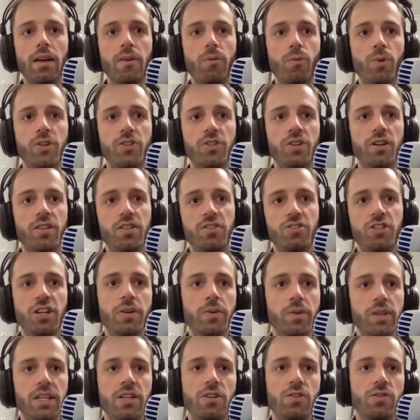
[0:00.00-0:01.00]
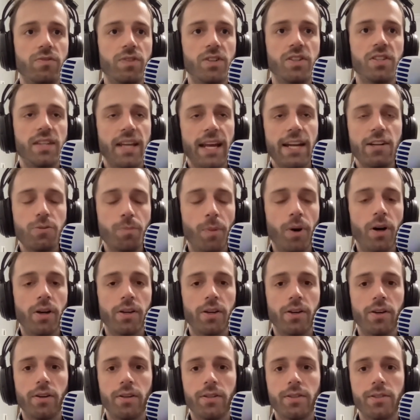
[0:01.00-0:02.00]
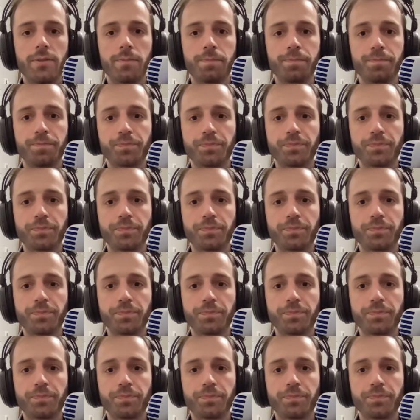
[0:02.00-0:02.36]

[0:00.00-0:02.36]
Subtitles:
which are generally used for stage monitors,